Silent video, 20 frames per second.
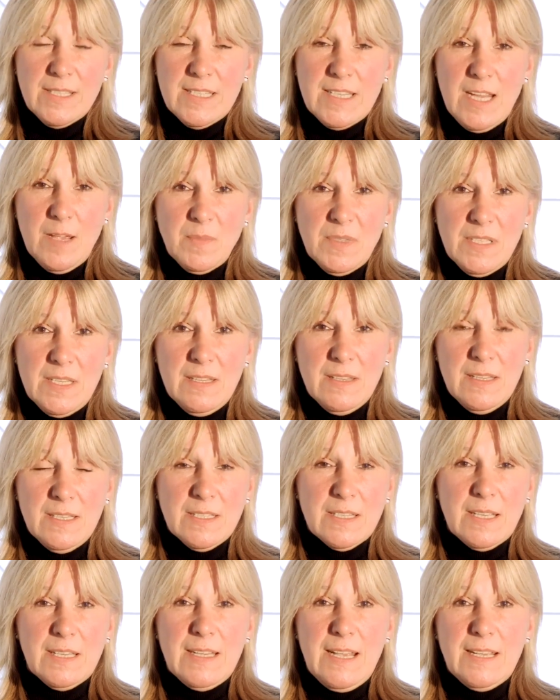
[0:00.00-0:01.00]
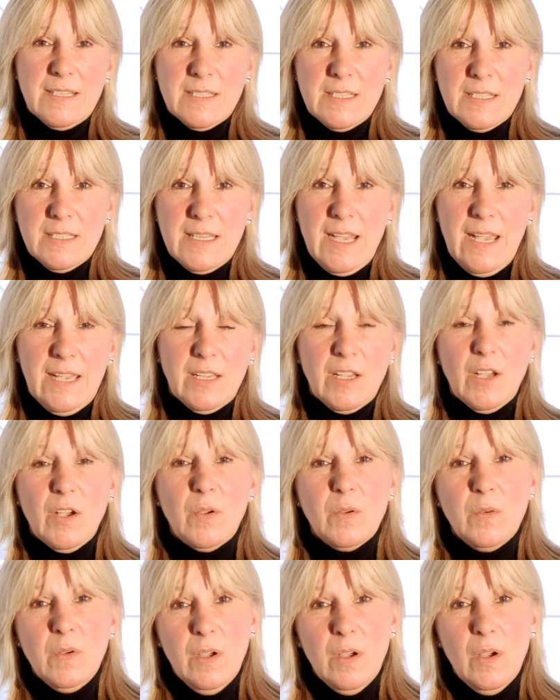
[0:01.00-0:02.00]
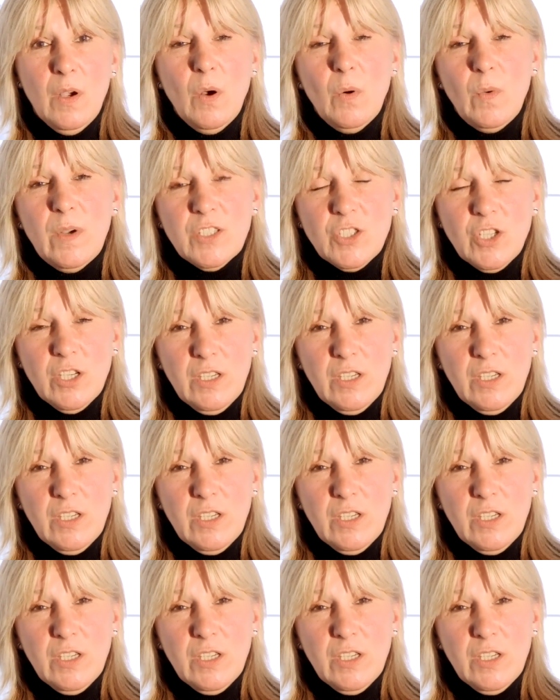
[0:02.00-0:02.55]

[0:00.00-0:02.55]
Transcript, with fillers: steps in this Canasta Tango, which